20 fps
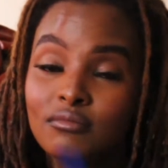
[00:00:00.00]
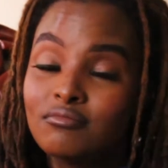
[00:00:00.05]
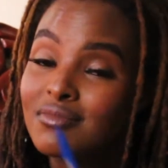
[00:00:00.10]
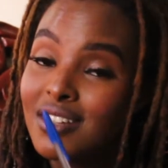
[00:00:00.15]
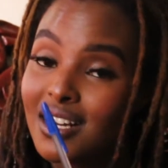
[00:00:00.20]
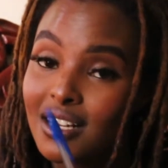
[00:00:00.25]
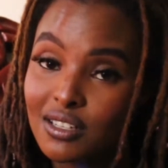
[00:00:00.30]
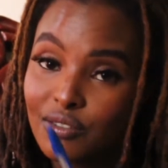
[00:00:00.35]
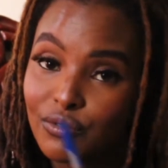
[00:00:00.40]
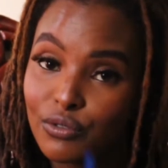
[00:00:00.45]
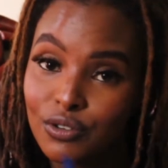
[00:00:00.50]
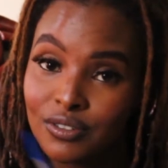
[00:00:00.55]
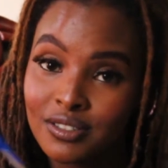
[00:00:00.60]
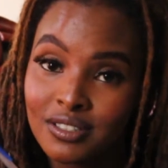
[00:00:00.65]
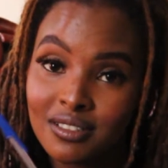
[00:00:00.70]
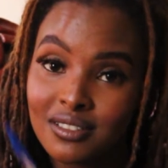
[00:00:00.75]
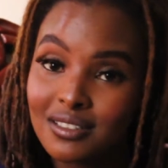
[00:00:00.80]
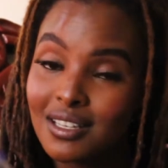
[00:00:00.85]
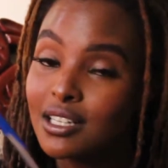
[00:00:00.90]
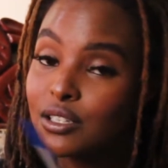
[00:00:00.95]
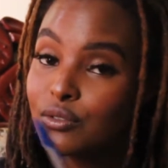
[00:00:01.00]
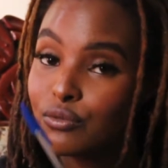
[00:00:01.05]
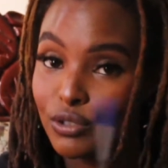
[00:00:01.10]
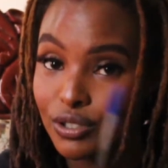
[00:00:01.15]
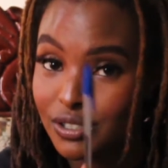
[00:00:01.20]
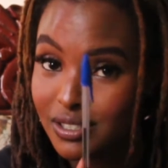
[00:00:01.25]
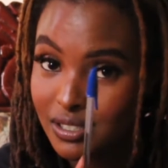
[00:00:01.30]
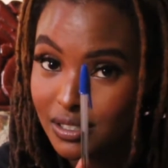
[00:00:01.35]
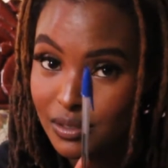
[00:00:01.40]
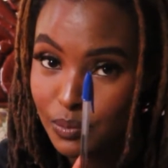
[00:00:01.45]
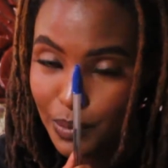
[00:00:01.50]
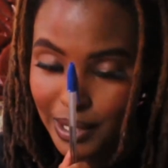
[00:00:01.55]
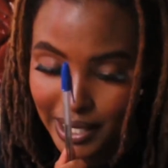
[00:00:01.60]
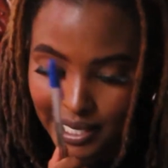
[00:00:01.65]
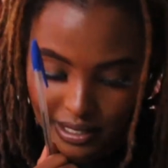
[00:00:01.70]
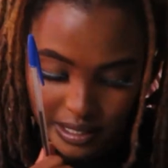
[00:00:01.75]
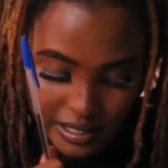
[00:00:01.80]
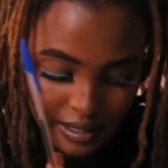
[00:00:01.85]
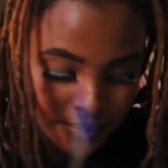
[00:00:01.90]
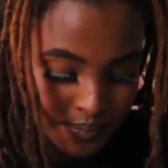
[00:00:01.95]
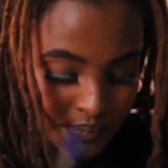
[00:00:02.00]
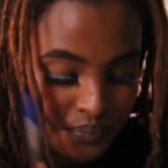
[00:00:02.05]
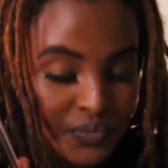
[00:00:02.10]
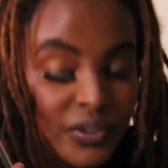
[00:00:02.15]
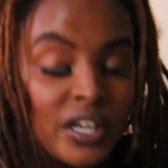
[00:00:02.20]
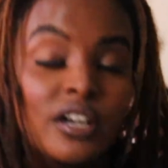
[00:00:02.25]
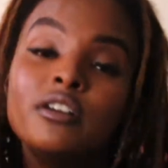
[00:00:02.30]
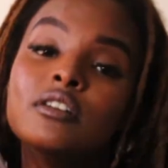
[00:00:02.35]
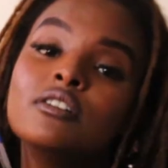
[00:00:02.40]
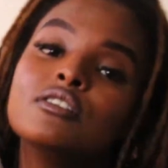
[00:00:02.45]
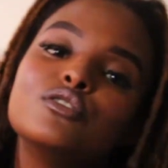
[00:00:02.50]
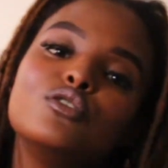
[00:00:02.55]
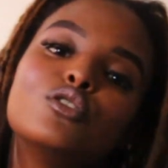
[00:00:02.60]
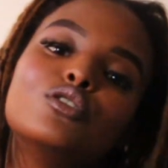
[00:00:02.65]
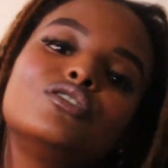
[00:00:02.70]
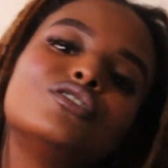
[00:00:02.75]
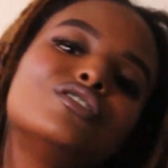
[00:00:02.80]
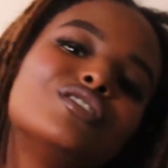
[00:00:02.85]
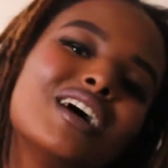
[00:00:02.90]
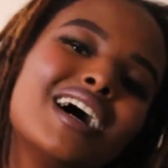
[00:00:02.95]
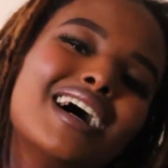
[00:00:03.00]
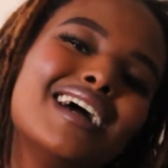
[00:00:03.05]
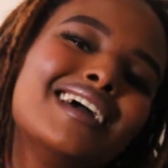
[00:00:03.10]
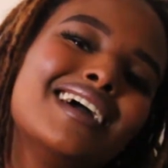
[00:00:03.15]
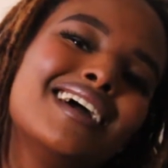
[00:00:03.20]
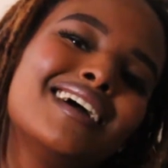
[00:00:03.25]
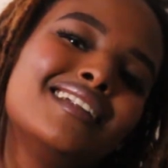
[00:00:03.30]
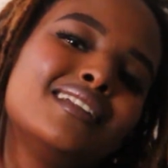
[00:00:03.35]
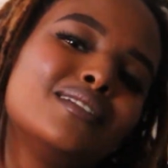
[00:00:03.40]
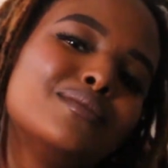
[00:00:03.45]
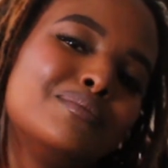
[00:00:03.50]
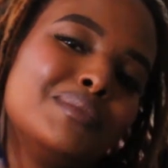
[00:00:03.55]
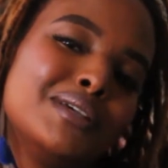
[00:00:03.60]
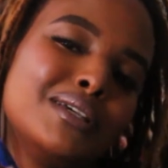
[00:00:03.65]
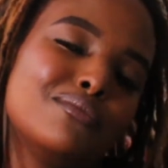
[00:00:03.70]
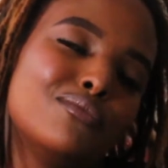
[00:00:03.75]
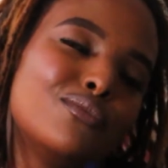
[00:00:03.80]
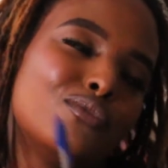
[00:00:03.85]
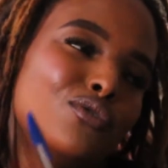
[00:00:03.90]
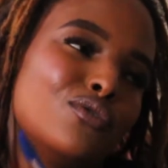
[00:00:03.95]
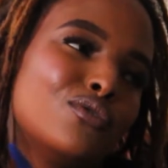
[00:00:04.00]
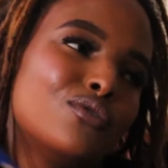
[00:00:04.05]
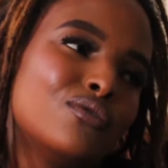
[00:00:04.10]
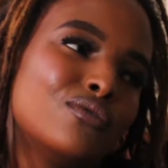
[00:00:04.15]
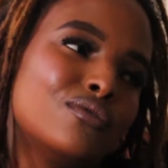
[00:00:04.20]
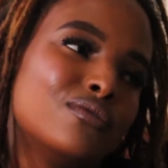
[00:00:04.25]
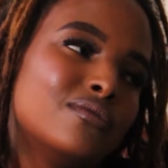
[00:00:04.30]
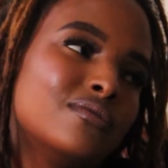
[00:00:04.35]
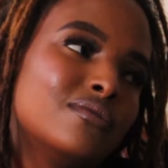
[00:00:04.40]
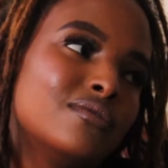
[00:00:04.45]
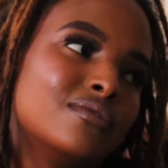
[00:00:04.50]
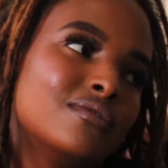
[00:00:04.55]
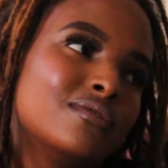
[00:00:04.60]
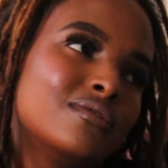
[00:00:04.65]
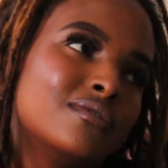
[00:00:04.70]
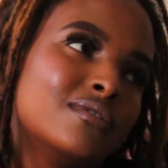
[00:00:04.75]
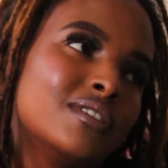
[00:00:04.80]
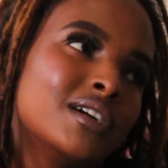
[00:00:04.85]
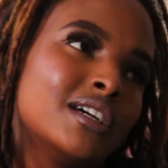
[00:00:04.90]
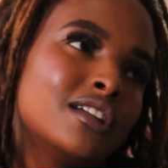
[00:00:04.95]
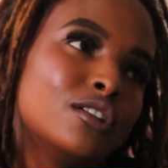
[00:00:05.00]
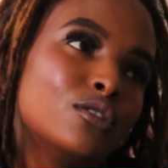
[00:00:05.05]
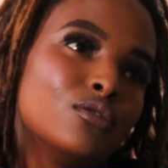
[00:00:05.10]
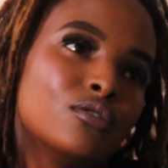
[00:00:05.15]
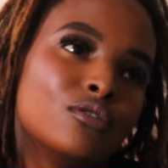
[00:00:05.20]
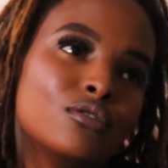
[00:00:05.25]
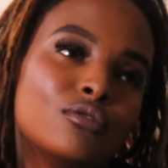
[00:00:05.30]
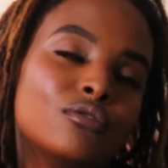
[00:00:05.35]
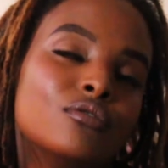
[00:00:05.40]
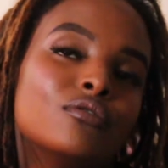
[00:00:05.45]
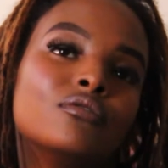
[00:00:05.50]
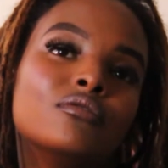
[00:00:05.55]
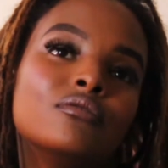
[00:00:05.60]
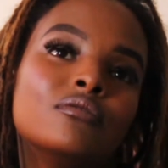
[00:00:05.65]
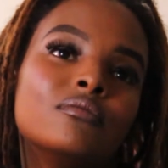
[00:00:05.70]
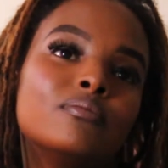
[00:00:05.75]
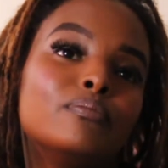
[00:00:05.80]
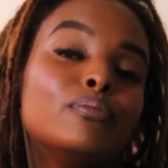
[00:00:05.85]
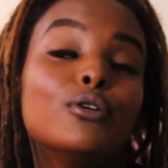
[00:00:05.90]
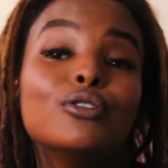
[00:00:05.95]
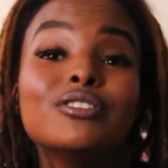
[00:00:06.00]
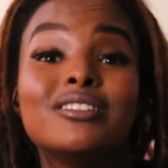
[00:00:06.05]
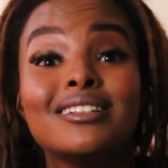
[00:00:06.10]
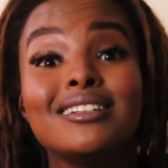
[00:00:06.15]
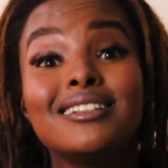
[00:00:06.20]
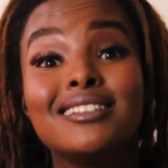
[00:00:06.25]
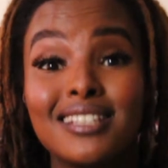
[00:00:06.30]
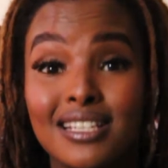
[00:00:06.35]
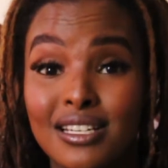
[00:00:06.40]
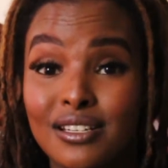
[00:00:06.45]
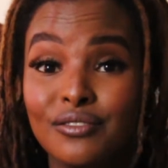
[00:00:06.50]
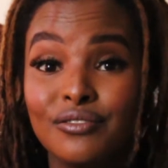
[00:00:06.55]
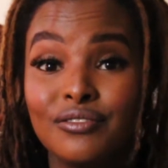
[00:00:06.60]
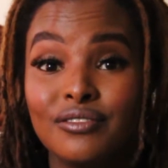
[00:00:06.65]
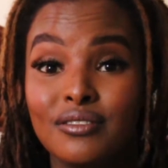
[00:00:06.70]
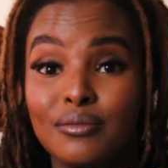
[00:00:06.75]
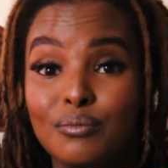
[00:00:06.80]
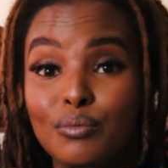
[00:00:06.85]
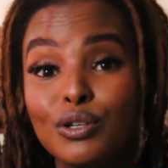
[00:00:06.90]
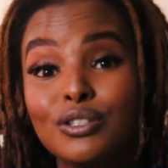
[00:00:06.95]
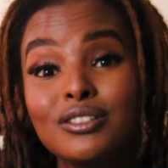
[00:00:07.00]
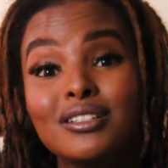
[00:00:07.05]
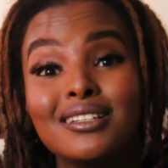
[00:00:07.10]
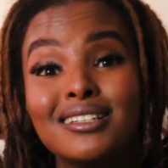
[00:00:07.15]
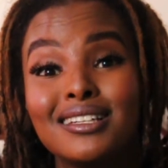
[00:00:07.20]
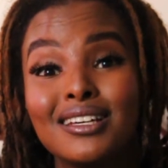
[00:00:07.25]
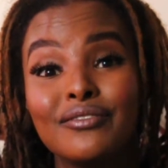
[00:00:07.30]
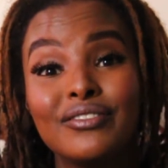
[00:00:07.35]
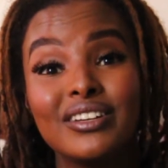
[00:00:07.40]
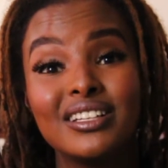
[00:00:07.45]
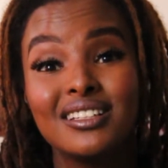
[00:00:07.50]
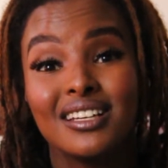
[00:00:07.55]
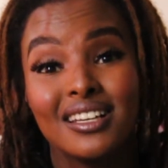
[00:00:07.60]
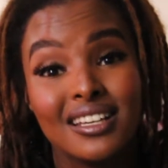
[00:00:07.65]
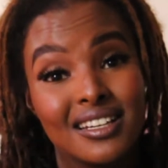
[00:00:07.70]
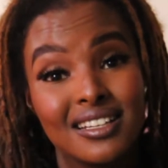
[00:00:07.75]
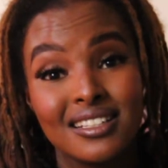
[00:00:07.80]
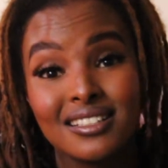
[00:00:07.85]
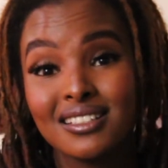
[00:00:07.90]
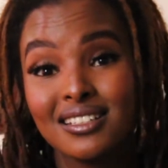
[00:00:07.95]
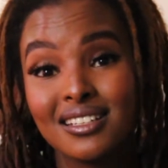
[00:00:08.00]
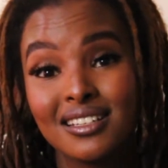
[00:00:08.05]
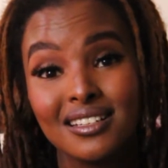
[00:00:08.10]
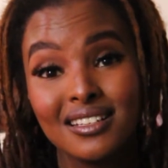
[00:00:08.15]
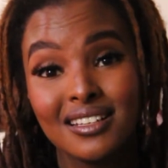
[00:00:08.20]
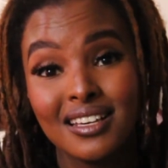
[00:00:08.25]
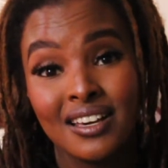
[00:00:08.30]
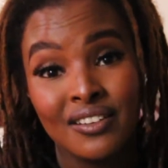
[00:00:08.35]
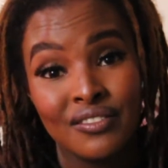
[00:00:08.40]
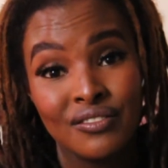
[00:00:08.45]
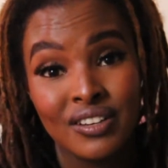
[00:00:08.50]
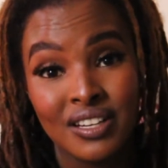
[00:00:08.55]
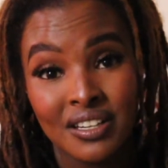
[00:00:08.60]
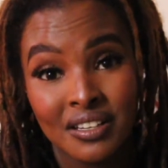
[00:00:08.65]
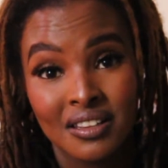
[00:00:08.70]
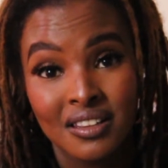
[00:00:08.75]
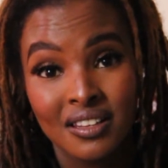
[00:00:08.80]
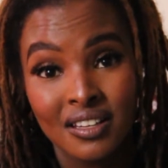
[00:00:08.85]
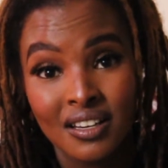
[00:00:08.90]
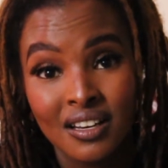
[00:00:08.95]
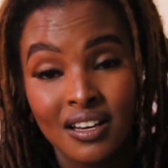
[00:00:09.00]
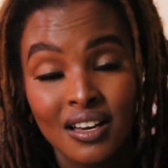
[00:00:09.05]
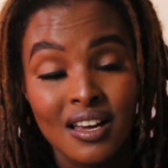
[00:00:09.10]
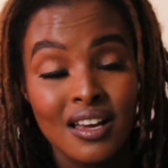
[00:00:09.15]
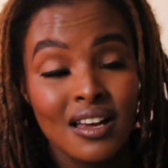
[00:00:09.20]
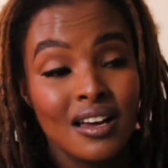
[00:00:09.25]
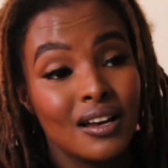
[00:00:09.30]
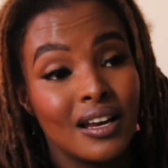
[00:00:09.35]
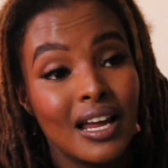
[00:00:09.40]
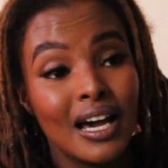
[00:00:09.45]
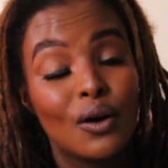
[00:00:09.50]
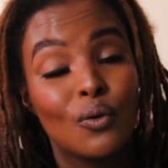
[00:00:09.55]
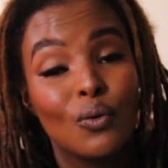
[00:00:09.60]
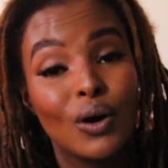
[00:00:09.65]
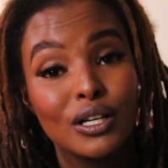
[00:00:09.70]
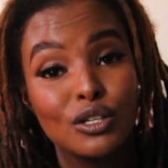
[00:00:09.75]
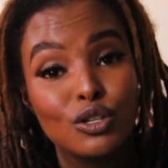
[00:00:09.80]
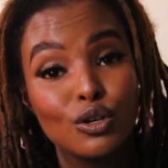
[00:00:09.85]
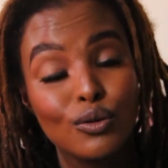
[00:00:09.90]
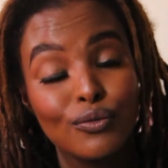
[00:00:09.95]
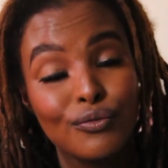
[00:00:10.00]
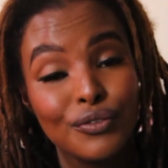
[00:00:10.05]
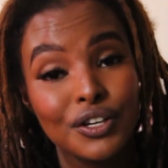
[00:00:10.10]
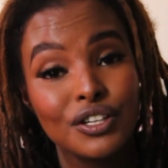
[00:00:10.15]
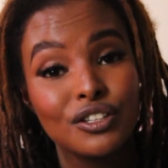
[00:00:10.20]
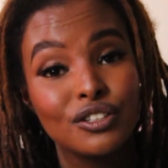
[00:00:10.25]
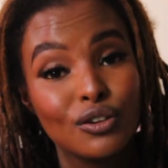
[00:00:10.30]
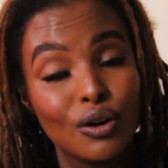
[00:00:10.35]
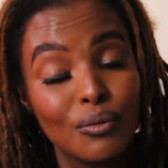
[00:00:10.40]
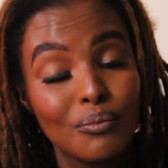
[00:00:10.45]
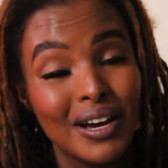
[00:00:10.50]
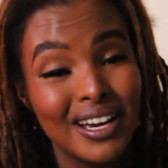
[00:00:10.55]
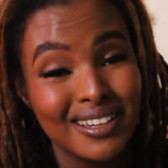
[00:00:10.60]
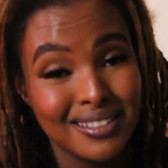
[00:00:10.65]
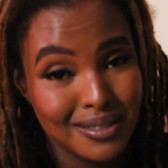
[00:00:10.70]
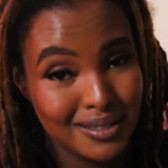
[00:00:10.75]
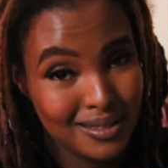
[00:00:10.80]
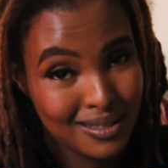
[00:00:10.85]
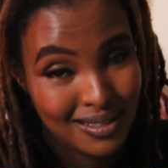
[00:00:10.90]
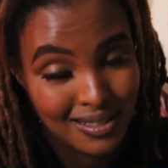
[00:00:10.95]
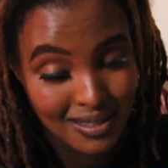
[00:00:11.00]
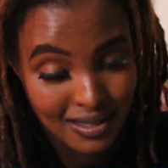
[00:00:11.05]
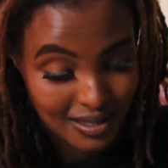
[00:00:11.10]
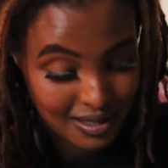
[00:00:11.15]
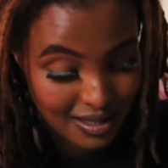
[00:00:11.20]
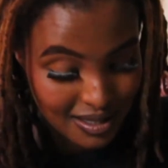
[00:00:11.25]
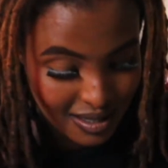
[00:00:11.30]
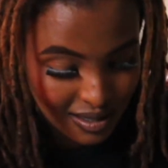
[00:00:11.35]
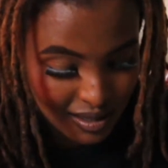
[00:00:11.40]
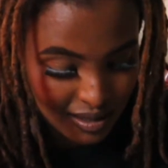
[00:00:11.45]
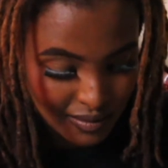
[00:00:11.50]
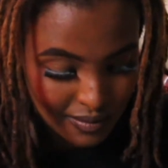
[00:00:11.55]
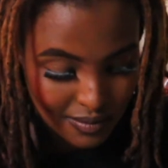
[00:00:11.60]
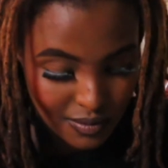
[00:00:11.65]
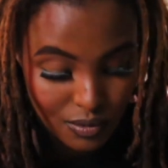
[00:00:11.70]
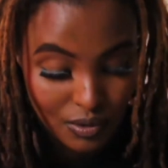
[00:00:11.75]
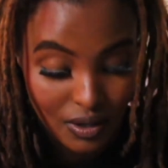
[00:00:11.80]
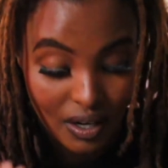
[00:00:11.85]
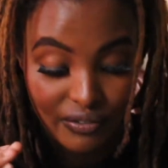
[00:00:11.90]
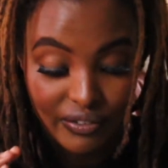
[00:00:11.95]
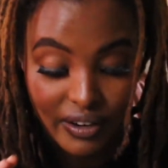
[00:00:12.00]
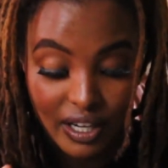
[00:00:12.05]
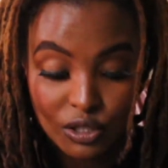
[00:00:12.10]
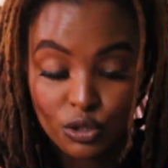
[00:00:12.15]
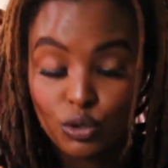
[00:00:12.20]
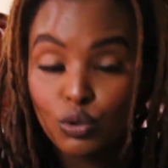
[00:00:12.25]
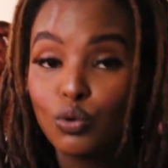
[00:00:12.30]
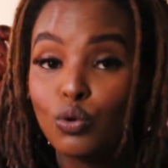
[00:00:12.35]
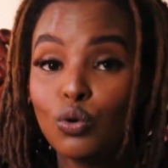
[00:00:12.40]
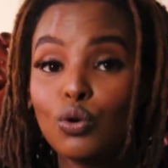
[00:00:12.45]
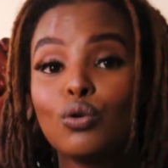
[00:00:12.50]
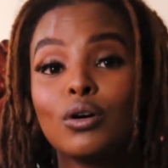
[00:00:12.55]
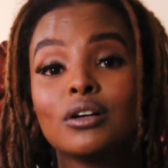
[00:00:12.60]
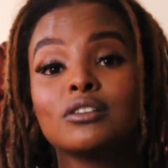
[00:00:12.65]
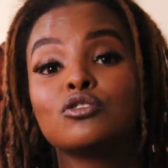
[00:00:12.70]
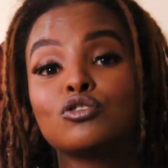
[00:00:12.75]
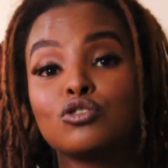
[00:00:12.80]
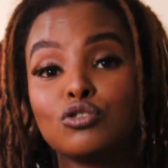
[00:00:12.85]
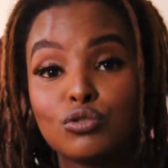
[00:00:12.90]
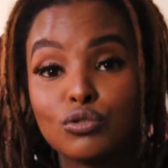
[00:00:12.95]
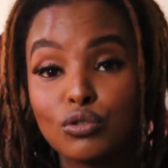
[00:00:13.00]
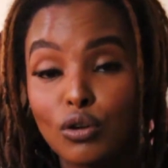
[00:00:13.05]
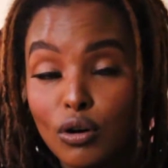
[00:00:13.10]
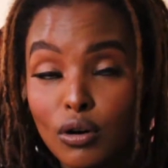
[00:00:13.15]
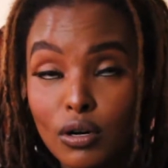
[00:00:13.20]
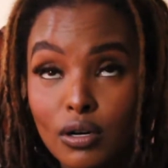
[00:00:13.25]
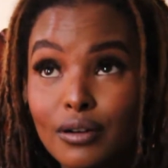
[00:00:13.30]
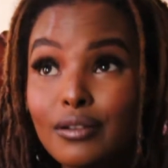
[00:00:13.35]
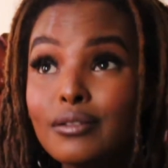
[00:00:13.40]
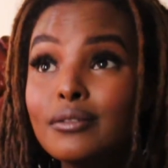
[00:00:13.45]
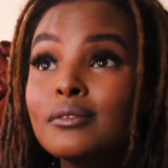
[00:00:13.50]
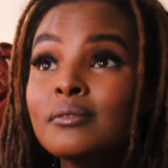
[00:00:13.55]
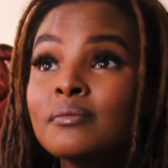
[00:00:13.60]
that voice is bad. So try and be more, I don't know, positive. Positivity is everything. Like, what you feed your mind is key. Unafaa tu kukua strong,